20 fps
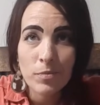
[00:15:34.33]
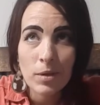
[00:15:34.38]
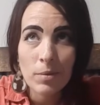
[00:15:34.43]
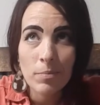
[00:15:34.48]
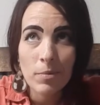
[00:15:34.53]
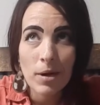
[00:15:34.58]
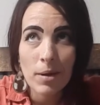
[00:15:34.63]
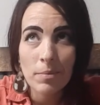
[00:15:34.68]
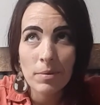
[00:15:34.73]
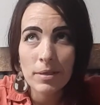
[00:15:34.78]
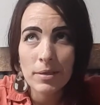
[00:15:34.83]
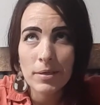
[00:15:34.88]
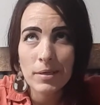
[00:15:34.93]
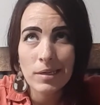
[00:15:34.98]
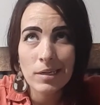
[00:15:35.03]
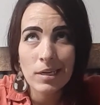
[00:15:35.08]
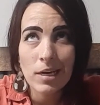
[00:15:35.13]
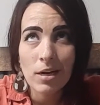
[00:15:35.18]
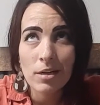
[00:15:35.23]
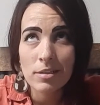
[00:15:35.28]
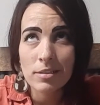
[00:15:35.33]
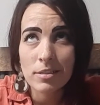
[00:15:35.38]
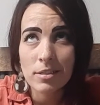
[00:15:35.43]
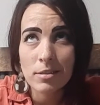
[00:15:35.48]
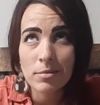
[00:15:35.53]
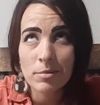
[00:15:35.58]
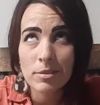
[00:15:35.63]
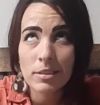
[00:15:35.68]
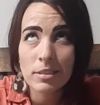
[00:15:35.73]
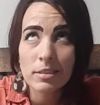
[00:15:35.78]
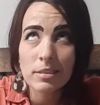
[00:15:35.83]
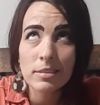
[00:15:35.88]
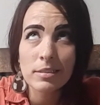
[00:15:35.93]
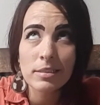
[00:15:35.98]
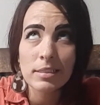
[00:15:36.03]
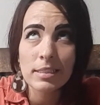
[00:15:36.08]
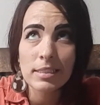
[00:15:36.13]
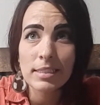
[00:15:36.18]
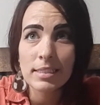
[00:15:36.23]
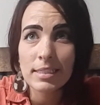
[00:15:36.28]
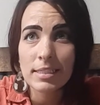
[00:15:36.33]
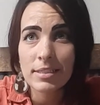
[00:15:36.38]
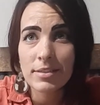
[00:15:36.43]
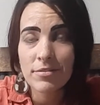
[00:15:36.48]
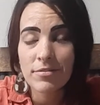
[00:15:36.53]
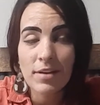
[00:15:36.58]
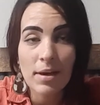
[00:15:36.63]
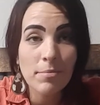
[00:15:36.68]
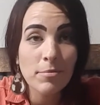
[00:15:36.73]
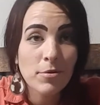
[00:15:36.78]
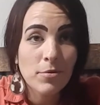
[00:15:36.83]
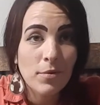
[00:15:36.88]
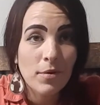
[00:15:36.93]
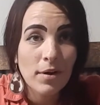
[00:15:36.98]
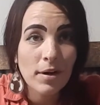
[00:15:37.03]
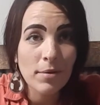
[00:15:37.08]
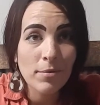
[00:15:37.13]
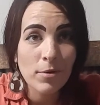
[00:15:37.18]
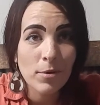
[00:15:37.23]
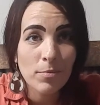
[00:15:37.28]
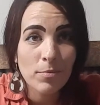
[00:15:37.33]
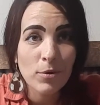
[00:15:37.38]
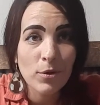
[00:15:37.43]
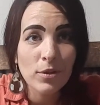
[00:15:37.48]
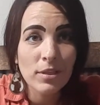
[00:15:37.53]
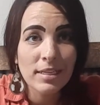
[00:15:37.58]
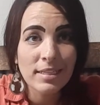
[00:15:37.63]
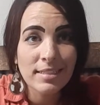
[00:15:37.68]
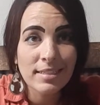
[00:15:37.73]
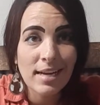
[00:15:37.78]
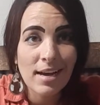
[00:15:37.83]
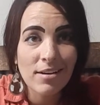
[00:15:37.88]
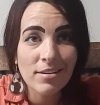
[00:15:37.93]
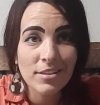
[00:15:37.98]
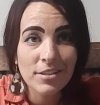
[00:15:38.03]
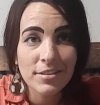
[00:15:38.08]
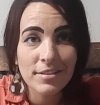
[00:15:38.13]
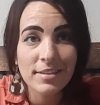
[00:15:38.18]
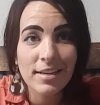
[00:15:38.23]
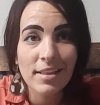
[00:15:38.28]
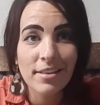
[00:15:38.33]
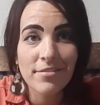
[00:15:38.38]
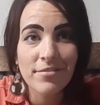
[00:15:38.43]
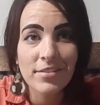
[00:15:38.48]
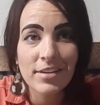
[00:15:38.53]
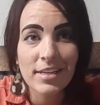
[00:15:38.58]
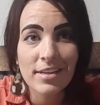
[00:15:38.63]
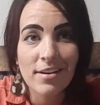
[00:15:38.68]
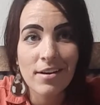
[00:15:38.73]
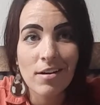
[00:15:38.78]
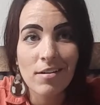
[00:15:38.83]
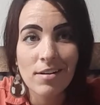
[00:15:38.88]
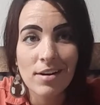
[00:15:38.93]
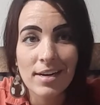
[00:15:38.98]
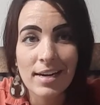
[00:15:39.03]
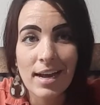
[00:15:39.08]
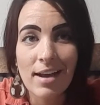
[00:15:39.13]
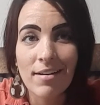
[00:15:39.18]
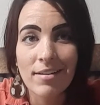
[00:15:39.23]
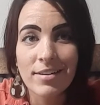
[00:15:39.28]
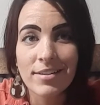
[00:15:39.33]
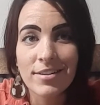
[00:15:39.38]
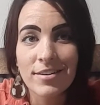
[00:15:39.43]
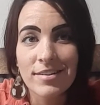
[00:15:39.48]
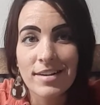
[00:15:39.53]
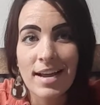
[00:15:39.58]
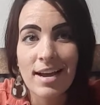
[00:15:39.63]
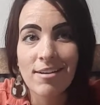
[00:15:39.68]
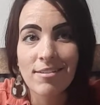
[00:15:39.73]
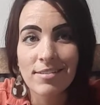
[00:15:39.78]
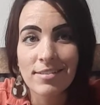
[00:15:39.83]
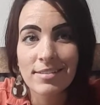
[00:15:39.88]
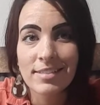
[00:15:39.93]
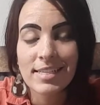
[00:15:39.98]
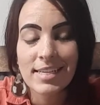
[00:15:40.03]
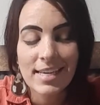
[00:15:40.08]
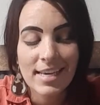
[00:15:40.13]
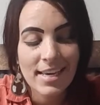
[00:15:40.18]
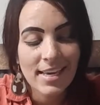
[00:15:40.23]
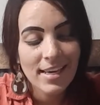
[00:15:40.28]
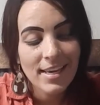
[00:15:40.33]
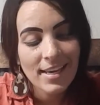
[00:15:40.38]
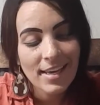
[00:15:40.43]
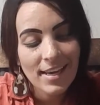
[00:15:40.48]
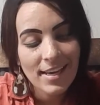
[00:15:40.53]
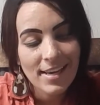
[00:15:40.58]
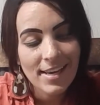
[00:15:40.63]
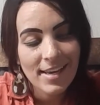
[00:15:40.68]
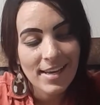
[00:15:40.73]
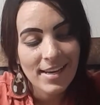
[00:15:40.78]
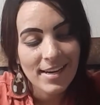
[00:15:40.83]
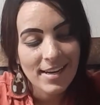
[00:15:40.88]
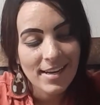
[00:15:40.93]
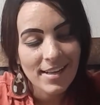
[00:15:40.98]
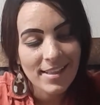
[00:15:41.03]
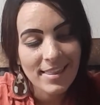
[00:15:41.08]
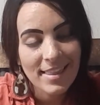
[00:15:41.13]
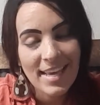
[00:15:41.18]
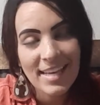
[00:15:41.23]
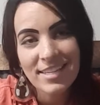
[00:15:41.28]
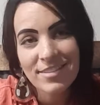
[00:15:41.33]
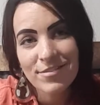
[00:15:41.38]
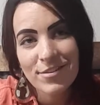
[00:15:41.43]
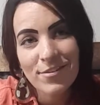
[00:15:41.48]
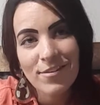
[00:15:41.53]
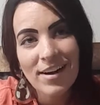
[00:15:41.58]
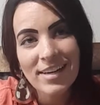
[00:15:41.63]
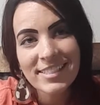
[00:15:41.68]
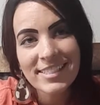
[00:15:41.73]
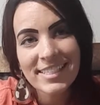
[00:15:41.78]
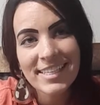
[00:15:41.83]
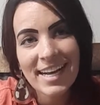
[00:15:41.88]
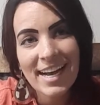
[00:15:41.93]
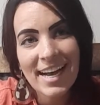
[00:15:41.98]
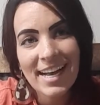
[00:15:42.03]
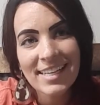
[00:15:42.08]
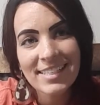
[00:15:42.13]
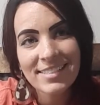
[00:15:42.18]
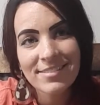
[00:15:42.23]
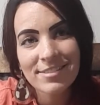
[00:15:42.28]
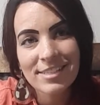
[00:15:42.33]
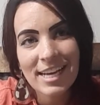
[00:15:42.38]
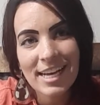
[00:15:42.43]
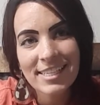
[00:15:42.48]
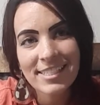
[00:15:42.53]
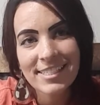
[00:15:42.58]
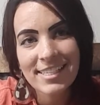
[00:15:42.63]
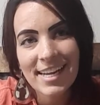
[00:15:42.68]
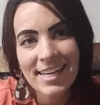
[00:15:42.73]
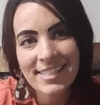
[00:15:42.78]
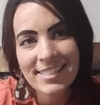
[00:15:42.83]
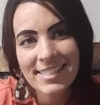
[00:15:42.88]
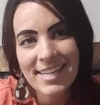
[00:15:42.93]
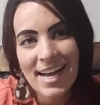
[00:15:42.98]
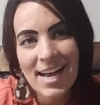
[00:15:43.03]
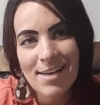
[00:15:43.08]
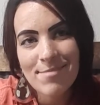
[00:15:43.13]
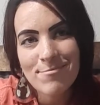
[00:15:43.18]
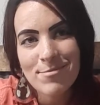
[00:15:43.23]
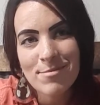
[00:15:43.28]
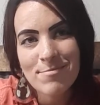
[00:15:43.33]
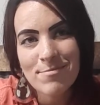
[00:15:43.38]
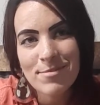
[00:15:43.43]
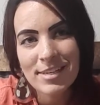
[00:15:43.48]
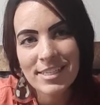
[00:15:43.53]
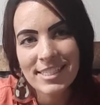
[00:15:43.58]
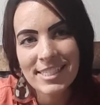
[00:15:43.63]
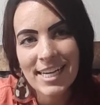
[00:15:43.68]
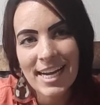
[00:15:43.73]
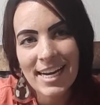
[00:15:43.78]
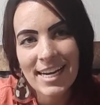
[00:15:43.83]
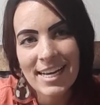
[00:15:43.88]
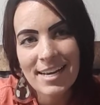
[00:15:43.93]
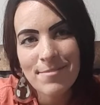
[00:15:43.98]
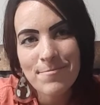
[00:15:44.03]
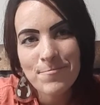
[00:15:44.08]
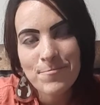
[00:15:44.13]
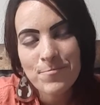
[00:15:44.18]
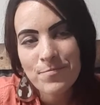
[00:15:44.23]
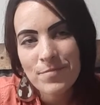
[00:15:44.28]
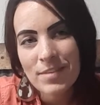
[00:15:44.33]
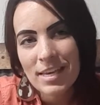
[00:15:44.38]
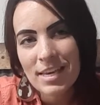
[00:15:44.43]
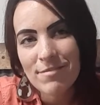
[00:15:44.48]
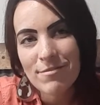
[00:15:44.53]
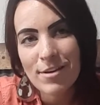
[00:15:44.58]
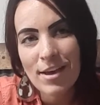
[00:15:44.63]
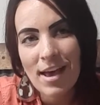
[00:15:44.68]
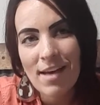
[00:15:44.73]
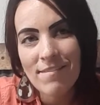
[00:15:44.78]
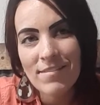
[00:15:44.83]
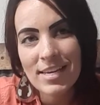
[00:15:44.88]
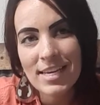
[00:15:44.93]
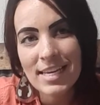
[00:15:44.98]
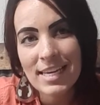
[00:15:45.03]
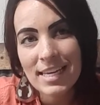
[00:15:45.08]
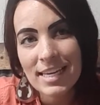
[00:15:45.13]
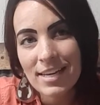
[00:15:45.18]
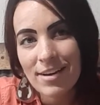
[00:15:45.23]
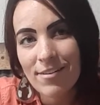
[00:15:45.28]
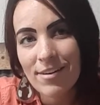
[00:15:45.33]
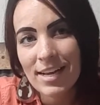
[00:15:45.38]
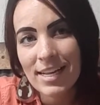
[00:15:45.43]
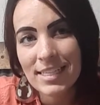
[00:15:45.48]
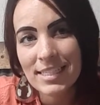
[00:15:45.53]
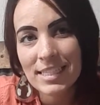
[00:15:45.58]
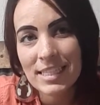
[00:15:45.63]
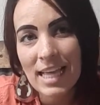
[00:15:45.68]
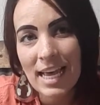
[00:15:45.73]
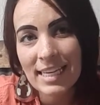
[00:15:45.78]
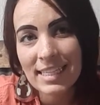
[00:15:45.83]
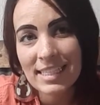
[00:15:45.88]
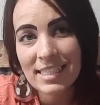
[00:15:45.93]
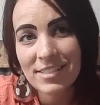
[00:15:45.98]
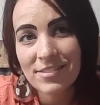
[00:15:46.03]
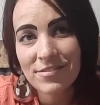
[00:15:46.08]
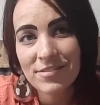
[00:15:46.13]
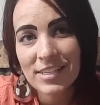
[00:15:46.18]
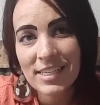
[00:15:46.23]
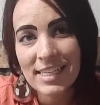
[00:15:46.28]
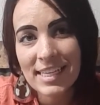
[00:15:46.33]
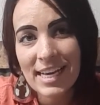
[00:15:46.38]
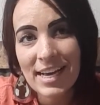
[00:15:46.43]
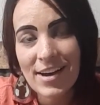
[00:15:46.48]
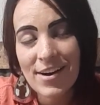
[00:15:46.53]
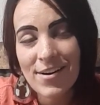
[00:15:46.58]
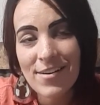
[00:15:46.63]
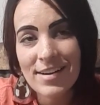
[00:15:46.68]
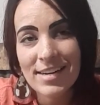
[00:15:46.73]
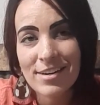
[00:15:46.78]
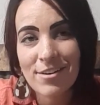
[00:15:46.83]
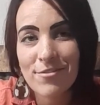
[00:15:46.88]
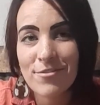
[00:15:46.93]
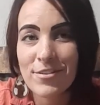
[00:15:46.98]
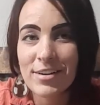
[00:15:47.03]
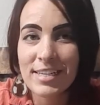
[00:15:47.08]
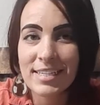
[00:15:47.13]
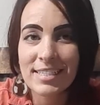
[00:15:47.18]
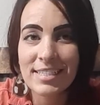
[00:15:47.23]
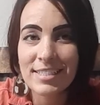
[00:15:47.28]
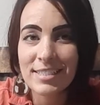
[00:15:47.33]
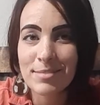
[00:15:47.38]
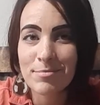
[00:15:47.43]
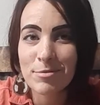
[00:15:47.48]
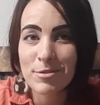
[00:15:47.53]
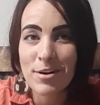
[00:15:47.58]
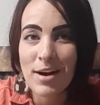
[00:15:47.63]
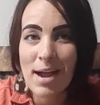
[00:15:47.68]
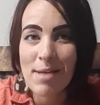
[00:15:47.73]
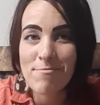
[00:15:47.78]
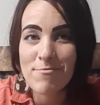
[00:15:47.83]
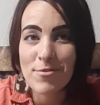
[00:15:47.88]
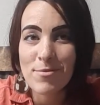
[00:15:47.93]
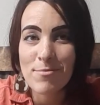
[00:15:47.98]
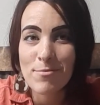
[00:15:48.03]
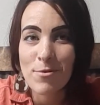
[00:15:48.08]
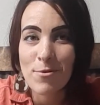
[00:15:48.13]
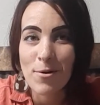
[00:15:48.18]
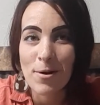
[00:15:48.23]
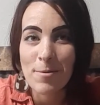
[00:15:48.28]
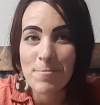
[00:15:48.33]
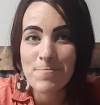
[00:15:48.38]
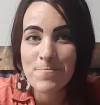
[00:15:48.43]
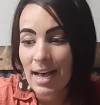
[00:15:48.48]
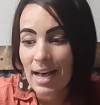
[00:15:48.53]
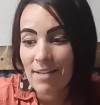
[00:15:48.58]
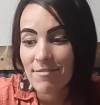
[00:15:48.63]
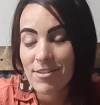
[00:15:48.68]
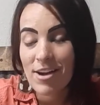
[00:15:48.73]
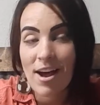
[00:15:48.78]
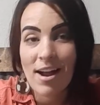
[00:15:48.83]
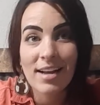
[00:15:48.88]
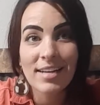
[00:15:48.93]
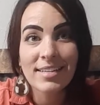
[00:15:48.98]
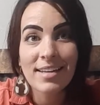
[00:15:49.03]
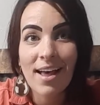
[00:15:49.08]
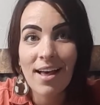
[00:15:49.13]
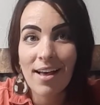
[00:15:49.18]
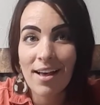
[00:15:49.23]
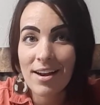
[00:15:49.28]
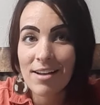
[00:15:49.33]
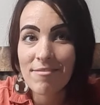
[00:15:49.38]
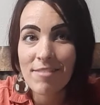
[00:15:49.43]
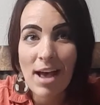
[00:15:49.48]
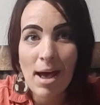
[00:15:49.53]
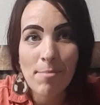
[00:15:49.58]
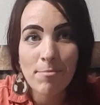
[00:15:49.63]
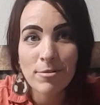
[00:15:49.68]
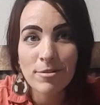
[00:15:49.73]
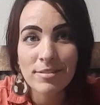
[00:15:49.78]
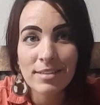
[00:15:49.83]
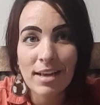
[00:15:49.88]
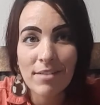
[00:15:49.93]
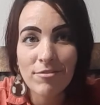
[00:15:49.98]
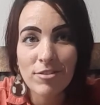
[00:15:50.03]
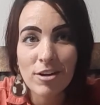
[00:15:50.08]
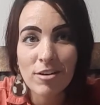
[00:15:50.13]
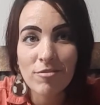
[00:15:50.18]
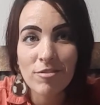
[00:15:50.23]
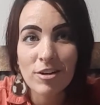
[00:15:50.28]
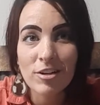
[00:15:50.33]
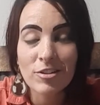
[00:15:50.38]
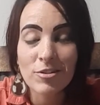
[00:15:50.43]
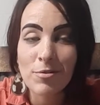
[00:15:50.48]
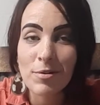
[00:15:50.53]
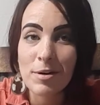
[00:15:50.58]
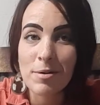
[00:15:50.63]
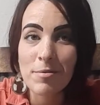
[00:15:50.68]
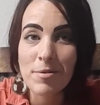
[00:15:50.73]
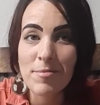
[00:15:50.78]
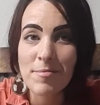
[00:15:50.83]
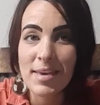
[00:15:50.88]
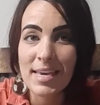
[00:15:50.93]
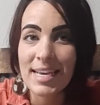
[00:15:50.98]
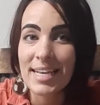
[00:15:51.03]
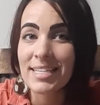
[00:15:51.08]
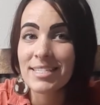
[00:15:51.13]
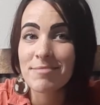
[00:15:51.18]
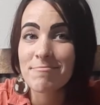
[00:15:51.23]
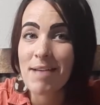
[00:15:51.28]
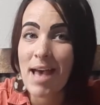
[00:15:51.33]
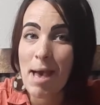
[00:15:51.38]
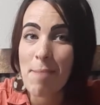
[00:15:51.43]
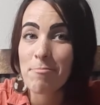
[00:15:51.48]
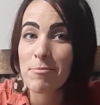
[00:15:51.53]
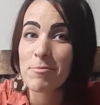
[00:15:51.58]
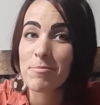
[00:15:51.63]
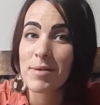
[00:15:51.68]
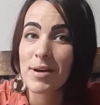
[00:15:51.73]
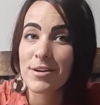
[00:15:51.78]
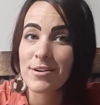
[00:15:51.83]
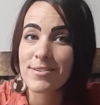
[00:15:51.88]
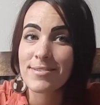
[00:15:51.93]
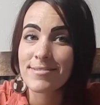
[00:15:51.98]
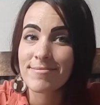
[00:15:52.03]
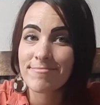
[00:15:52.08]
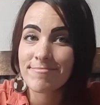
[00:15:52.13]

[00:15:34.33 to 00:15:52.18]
probably October, let's see, February, we'll pull this out and do another video on how it turned out. And thanks for watching, guys. We'll catch you next time. We appreciate it. If you haven't, go ahead and like this video and don't forget to subscribe for more. I've got a ton of apples left over, so we're gonna be making some apple butter.